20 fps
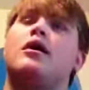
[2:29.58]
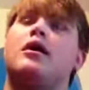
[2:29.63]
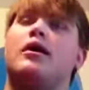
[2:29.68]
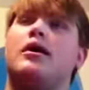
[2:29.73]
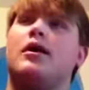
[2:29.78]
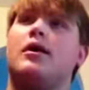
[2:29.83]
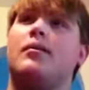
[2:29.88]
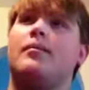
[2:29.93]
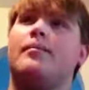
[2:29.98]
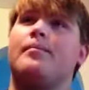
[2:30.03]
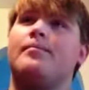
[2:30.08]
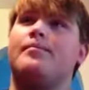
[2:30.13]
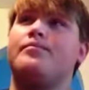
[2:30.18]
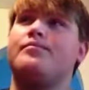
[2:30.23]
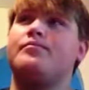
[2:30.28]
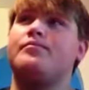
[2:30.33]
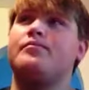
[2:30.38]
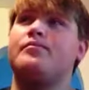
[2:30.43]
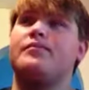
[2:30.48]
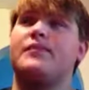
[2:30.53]
Um,
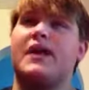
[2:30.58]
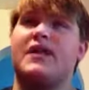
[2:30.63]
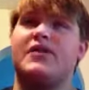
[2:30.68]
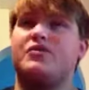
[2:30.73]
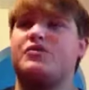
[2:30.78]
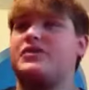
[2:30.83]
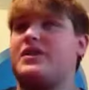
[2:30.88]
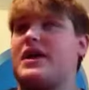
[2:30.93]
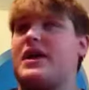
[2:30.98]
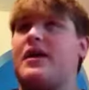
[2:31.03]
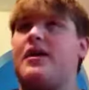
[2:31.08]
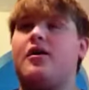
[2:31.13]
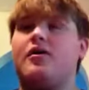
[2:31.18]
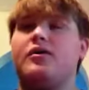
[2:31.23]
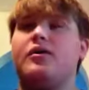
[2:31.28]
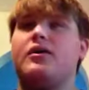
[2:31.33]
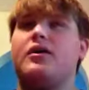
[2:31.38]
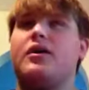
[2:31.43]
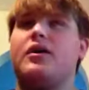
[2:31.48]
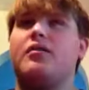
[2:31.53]
that's what they
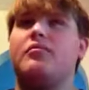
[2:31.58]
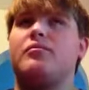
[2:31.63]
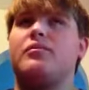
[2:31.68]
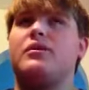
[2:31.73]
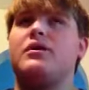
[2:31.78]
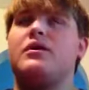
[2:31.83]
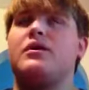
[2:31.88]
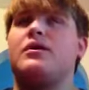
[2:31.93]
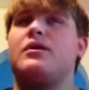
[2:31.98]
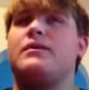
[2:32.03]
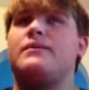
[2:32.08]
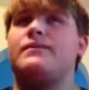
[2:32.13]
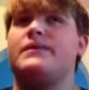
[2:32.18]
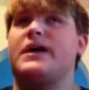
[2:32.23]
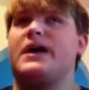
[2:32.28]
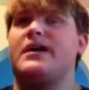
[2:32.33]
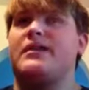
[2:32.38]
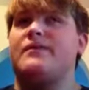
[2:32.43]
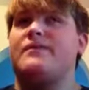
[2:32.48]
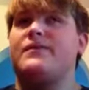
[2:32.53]
held. Uh,
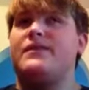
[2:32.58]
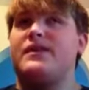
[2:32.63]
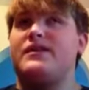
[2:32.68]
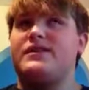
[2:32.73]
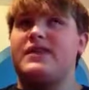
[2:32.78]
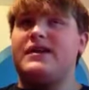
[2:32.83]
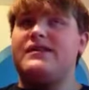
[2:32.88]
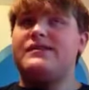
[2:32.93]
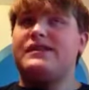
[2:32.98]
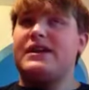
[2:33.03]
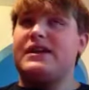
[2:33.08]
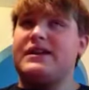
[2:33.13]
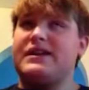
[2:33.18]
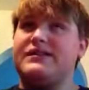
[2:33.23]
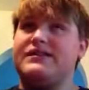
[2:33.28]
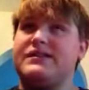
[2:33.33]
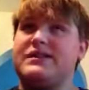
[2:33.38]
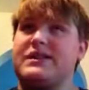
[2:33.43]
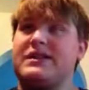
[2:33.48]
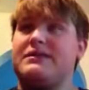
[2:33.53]
that sense data
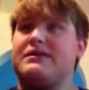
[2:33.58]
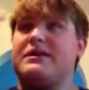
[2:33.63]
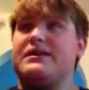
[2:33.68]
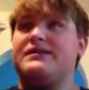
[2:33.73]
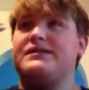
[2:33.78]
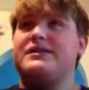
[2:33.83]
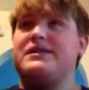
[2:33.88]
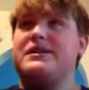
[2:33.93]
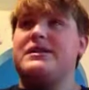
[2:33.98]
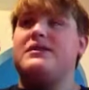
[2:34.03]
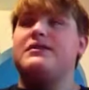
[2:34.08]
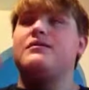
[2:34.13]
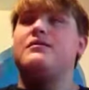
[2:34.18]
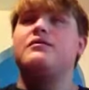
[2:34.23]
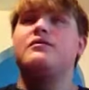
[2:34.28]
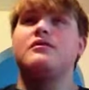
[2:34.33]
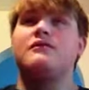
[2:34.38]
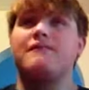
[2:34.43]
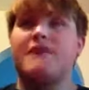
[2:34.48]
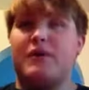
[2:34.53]
is the is the
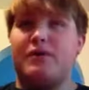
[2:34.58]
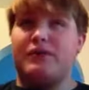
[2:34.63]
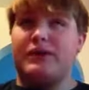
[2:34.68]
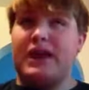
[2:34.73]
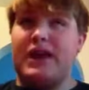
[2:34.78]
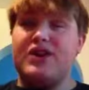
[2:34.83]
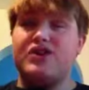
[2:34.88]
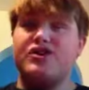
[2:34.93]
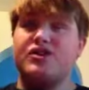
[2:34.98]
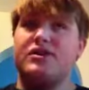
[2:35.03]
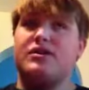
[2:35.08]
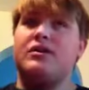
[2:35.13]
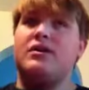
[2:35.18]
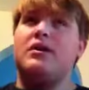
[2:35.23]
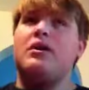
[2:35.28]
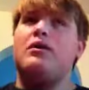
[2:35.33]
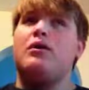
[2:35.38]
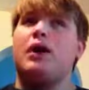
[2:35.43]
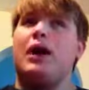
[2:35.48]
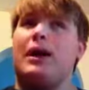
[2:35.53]
foundation.
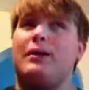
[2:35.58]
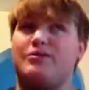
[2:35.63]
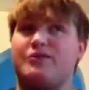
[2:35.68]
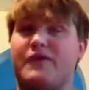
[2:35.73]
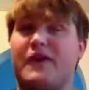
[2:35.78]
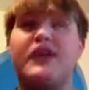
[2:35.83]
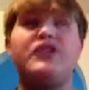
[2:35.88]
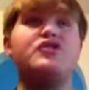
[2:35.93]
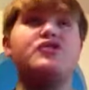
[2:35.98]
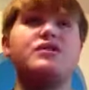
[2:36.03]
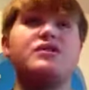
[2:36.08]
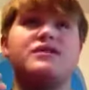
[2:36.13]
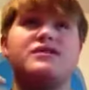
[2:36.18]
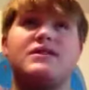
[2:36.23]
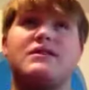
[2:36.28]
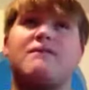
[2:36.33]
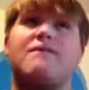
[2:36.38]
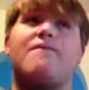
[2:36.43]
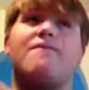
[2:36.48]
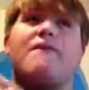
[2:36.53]
Observation is
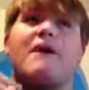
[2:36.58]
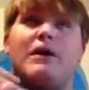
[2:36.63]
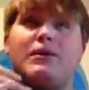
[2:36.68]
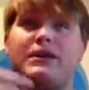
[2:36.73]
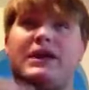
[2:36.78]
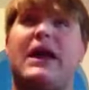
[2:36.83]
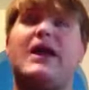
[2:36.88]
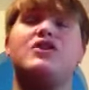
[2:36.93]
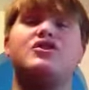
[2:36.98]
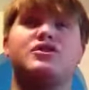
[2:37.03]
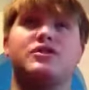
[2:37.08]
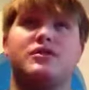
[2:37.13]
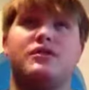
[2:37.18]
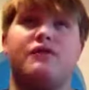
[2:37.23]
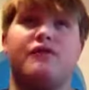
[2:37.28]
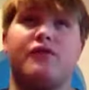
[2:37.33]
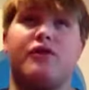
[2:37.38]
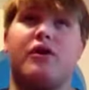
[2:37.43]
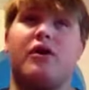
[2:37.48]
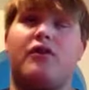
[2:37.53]
the foundation
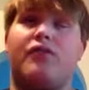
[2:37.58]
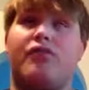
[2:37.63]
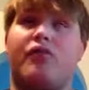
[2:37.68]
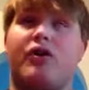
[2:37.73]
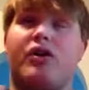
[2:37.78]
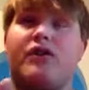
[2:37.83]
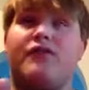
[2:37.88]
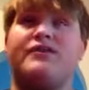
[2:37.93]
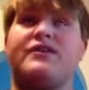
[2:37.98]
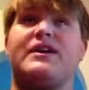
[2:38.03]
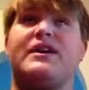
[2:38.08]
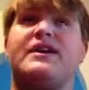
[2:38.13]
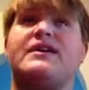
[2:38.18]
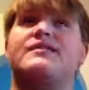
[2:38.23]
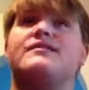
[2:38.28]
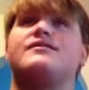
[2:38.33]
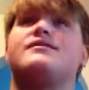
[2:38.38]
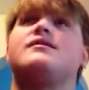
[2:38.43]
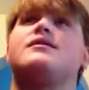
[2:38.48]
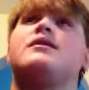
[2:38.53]
for all for all of science.